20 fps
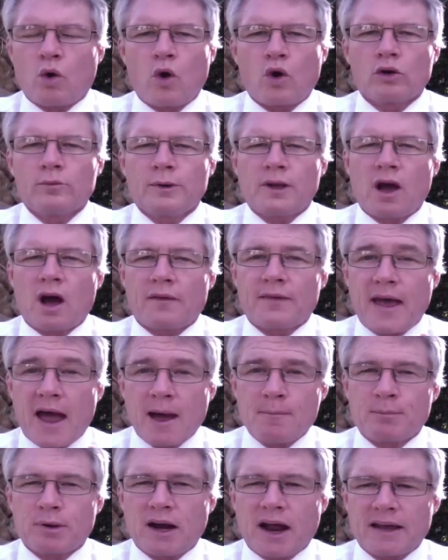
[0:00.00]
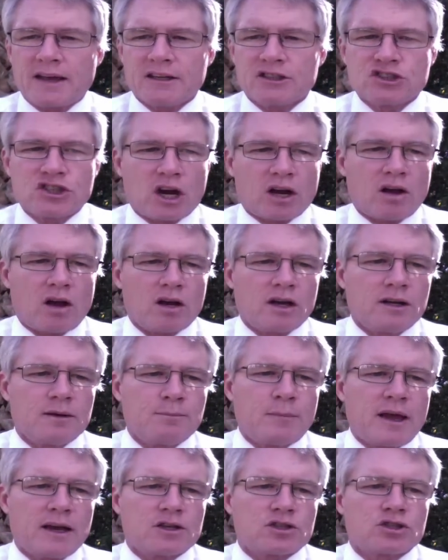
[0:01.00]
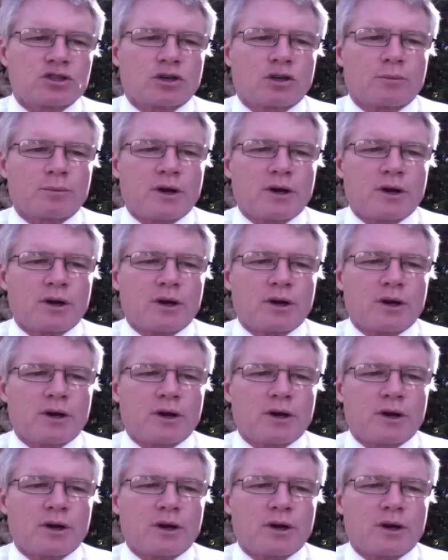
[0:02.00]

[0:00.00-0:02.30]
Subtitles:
hold me on that, but I can check on it and make sure,